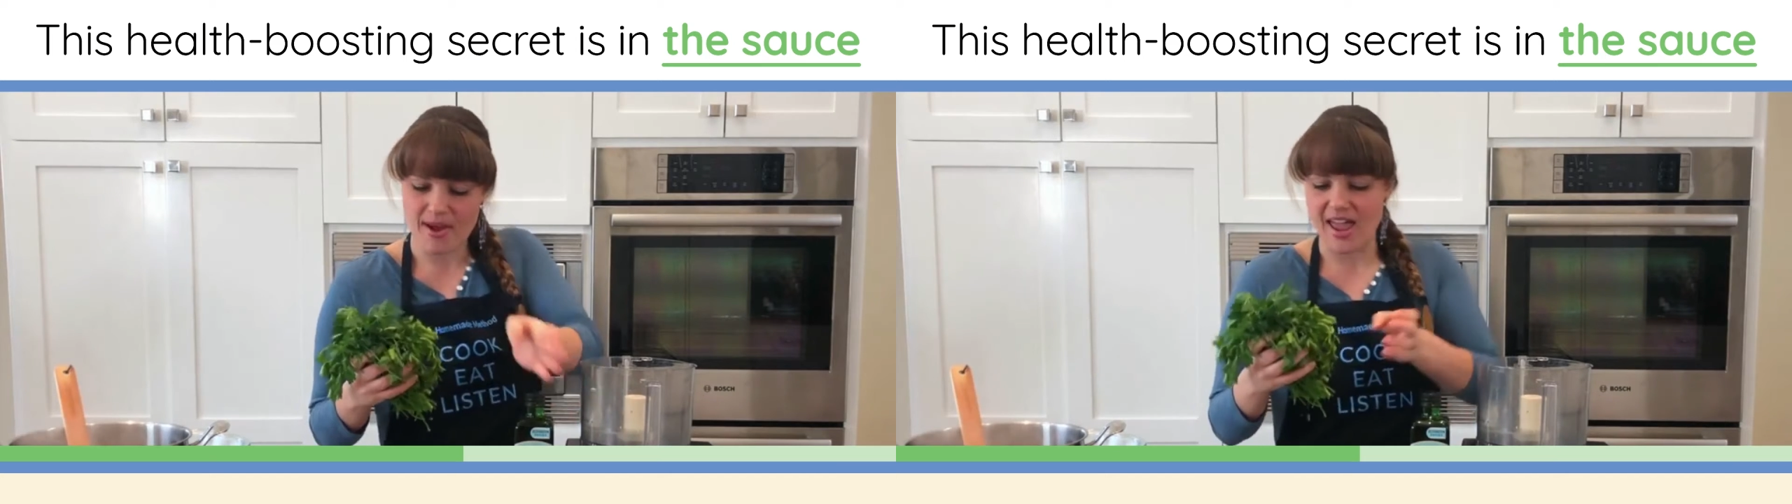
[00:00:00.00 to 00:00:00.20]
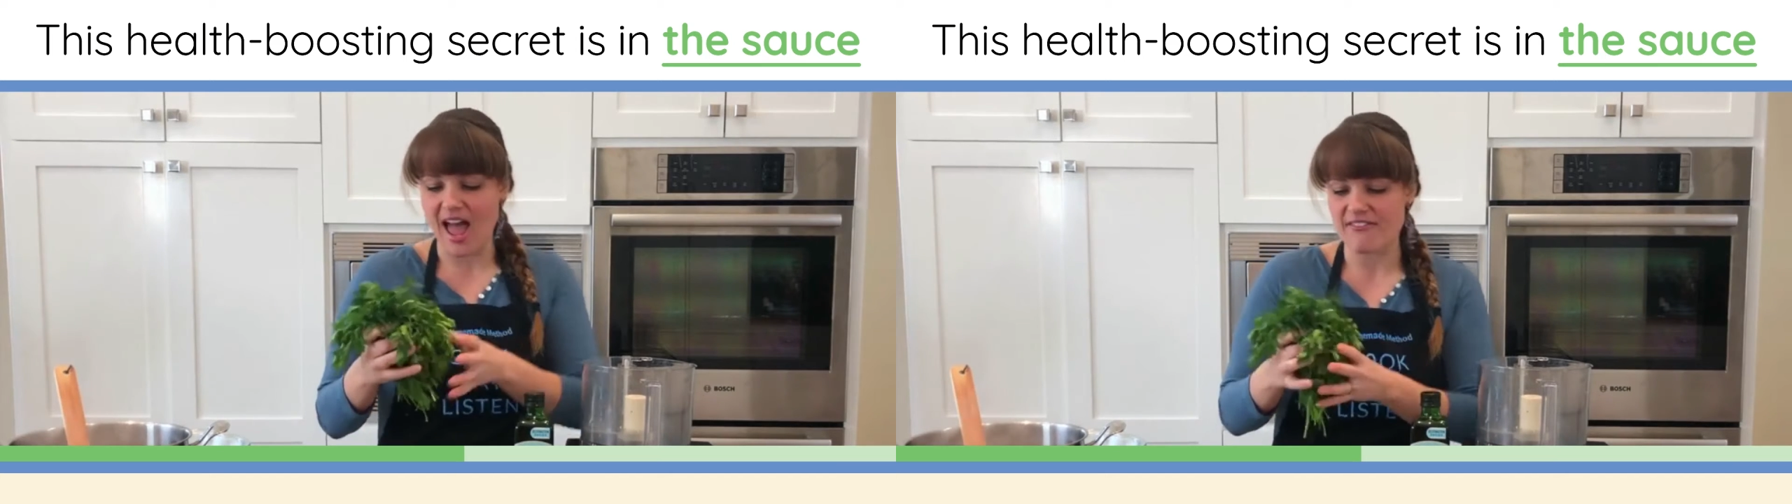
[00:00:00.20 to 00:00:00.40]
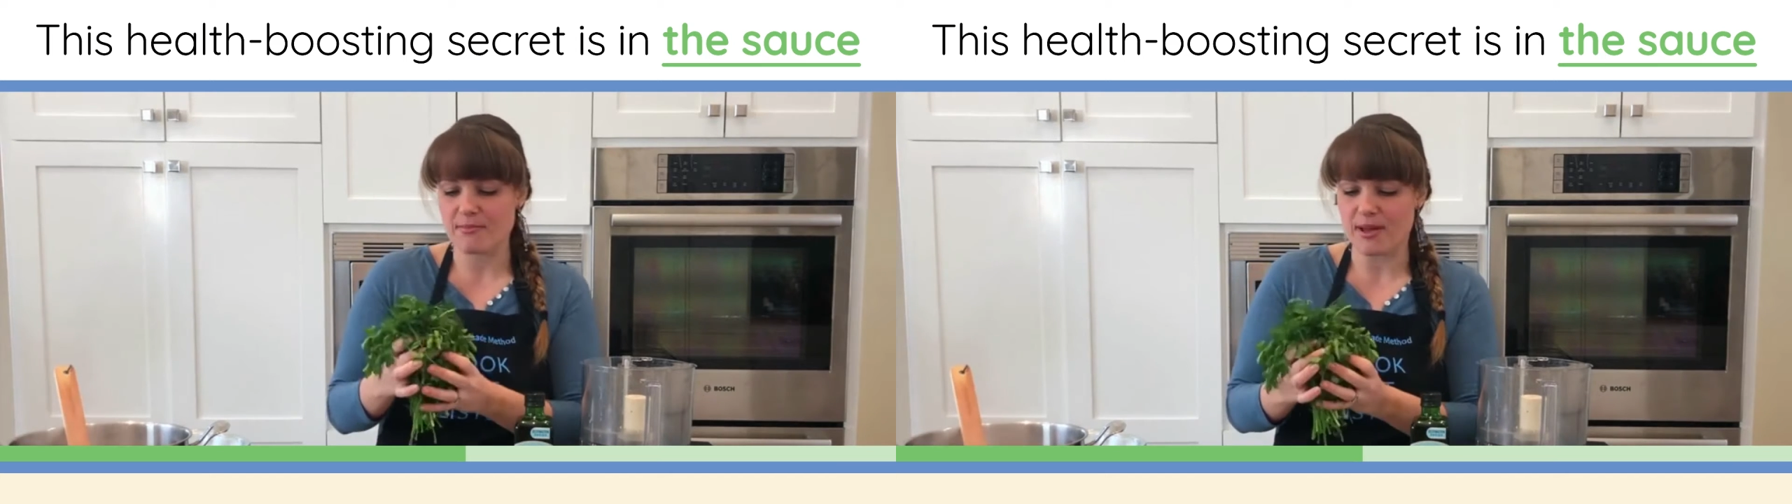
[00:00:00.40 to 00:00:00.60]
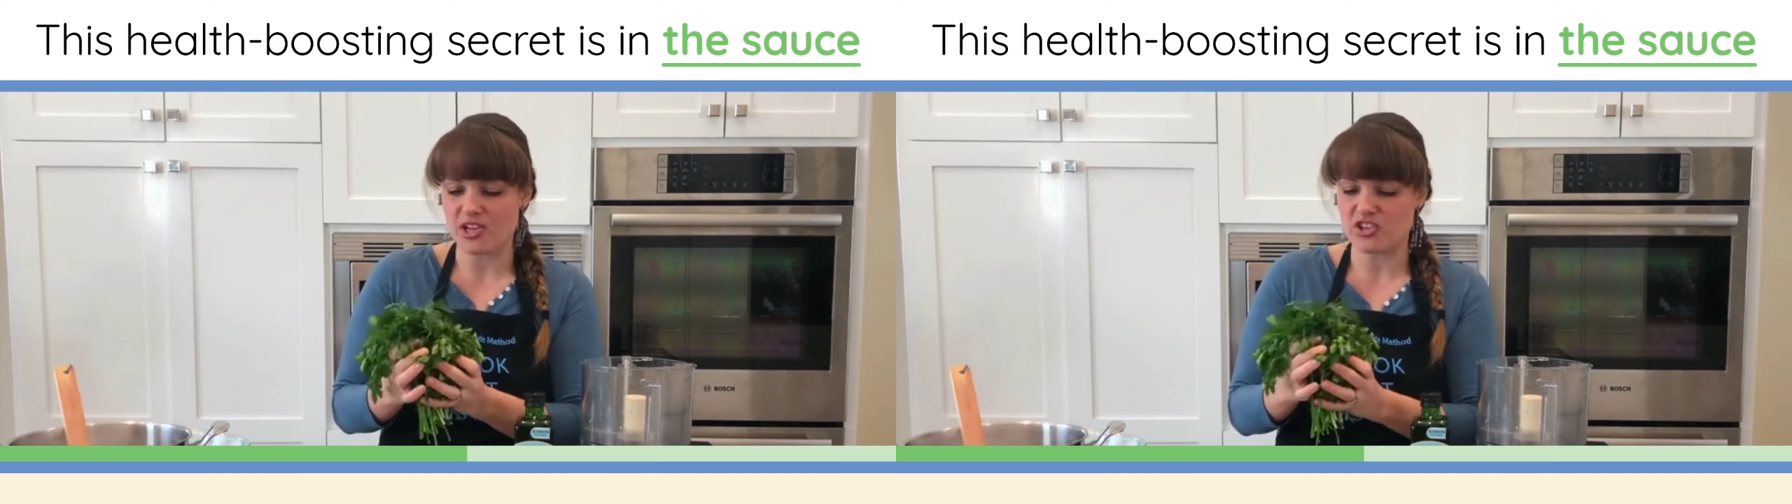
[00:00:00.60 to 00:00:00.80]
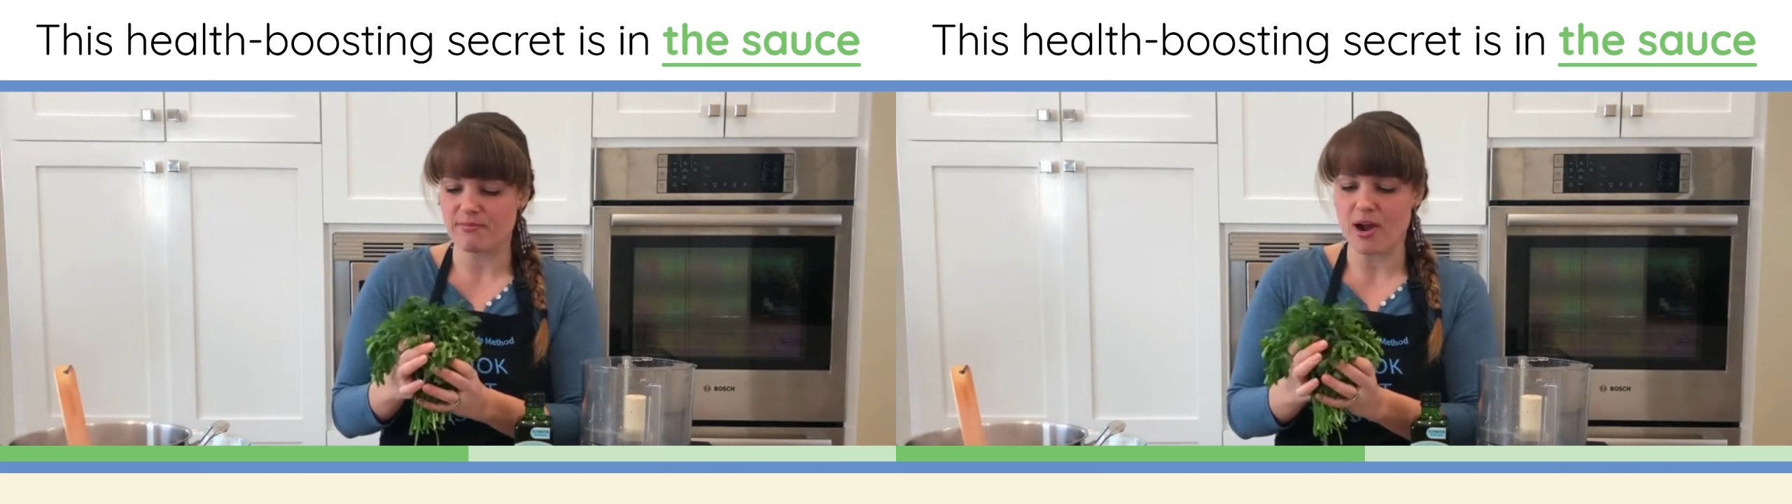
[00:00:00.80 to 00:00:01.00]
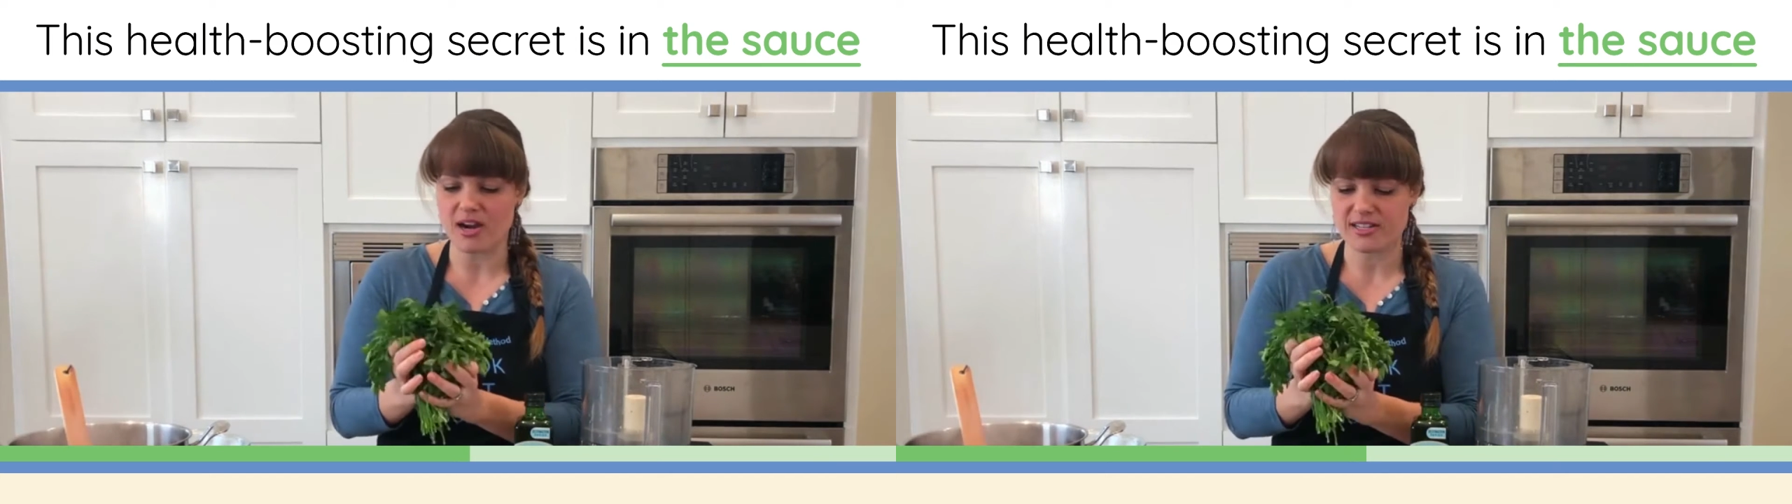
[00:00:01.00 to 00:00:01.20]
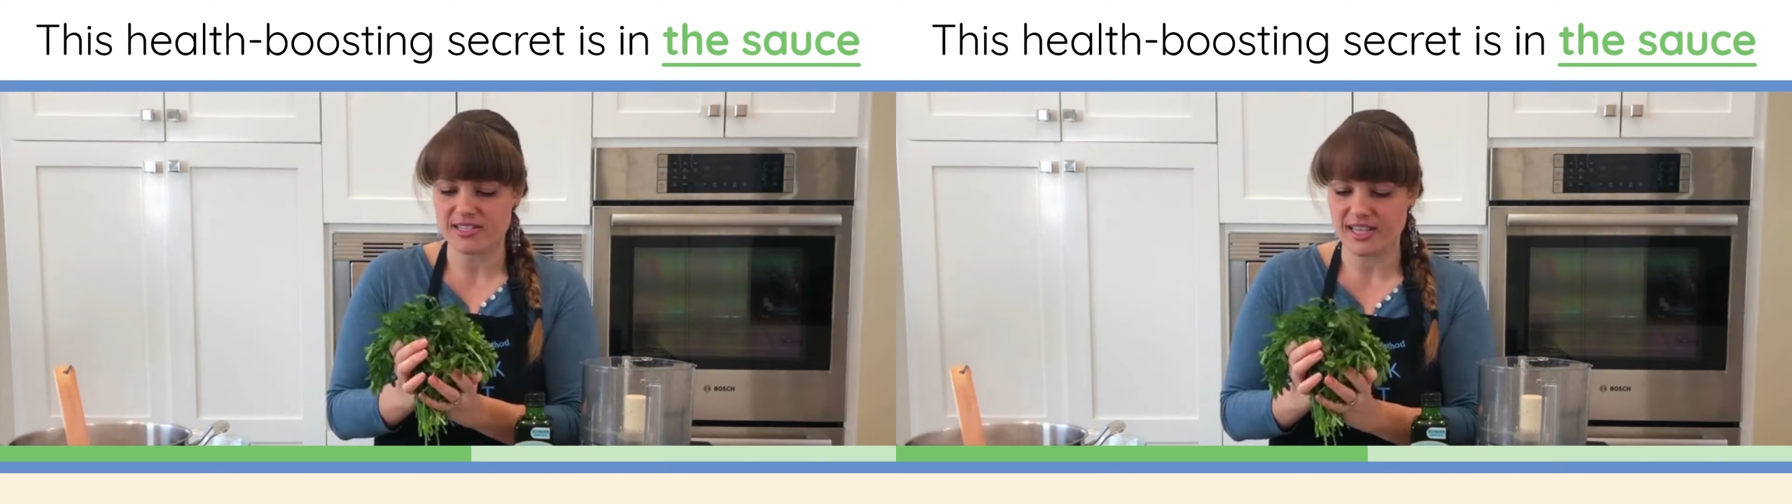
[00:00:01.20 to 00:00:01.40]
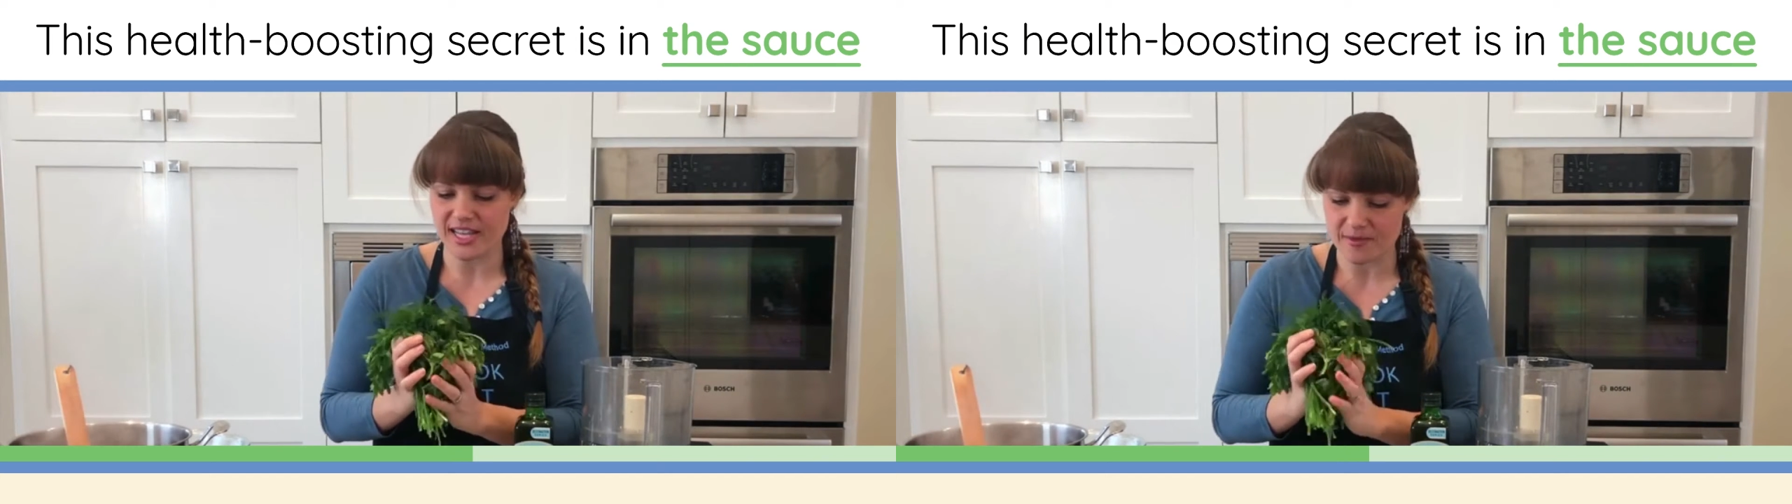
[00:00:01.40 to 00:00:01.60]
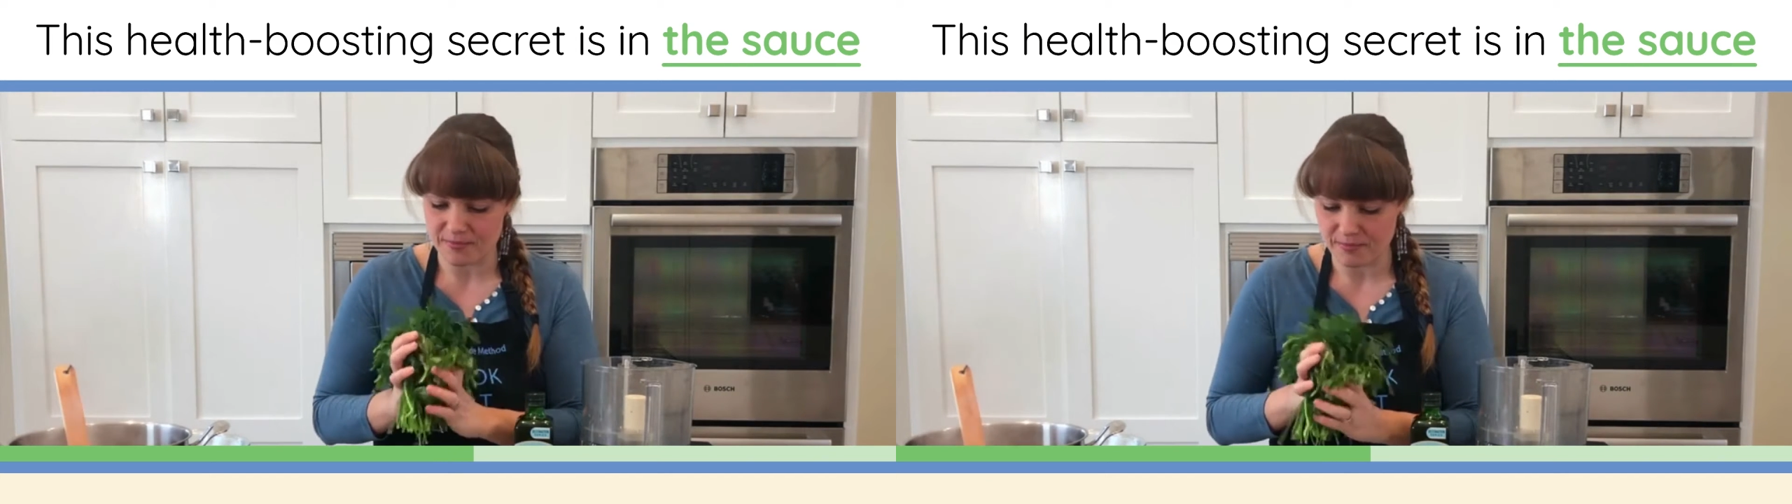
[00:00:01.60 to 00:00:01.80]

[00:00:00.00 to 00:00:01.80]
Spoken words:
a half a bunch of parsley,